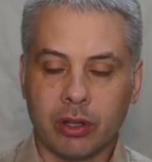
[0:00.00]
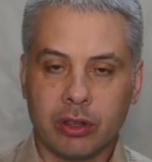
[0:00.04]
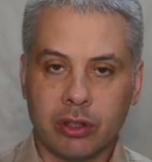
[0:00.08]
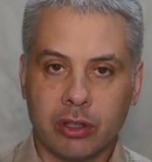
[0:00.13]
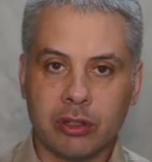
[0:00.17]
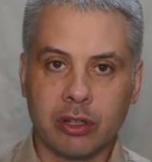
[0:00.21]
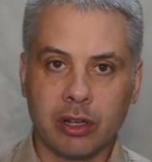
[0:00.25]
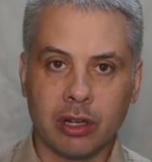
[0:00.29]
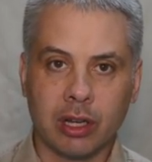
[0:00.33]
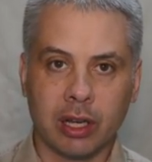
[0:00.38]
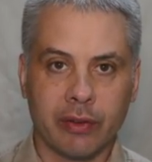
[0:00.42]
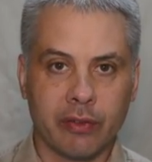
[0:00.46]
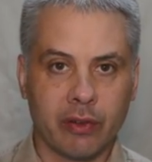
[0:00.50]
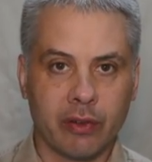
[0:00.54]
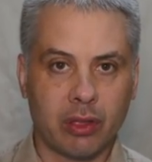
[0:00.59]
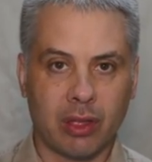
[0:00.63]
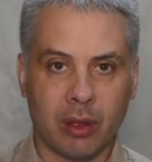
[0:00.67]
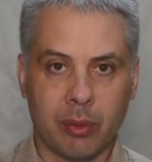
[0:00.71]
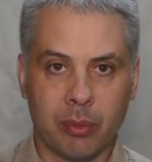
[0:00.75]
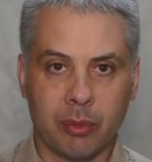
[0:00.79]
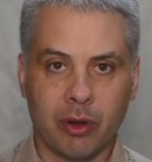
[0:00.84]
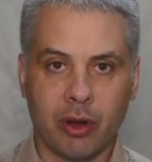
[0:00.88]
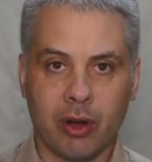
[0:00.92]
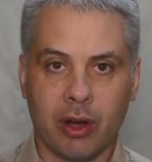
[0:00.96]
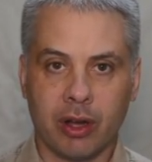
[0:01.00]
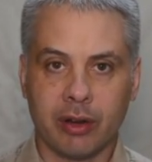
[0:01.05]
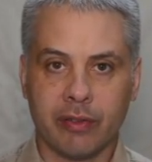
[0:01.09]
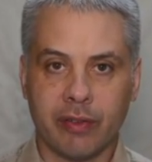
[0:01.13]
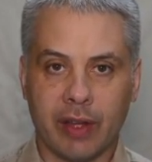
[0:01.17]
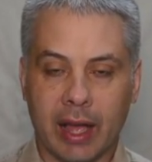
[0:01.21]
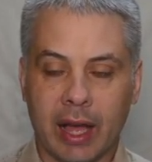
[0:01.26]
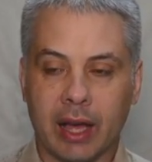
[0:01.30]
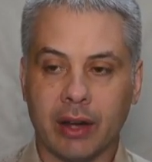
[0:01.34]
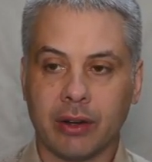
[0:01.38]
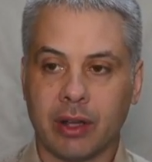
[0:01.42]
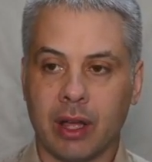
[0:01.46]
to deliver some kind of
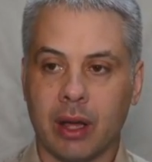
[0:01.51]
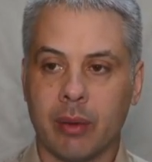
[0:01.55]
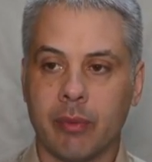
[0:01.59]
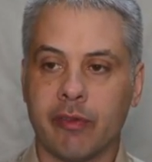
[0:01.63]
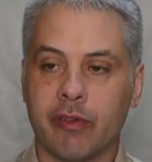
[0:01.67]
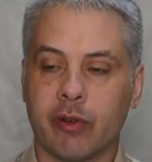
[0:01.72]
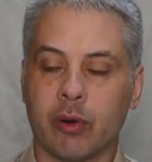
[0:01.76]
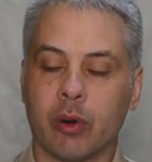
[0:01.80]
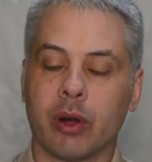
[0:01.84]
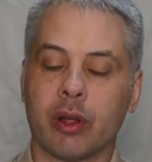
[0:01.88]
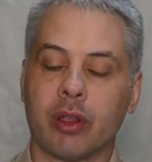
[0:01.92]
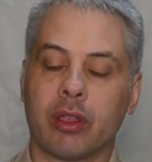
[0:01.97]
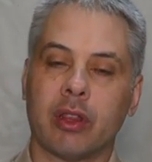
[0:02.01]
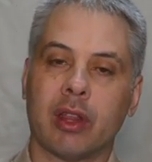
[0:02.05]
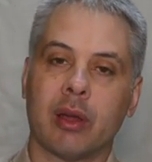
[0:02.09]
outcome for us.